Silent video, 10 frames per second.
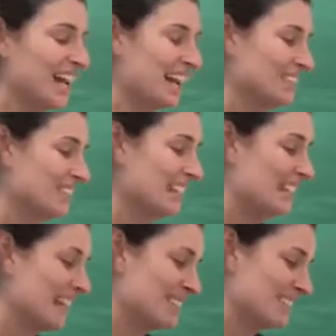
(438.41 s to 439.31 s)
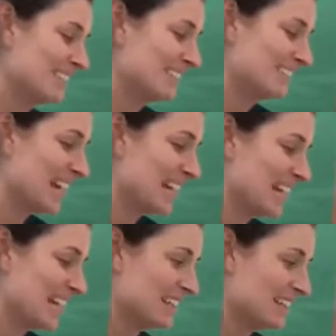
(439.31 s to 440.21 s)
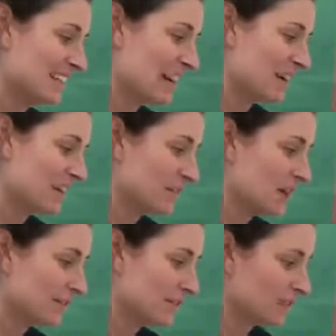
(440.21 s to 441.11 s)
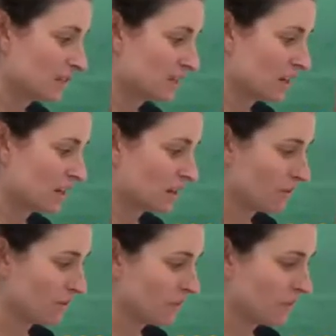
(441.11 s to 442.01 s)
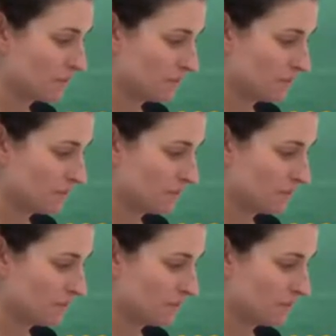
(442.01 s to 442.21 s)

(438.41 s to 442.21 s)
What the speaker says: Oh man, I'm so jealous. I would love to do a cartwheel.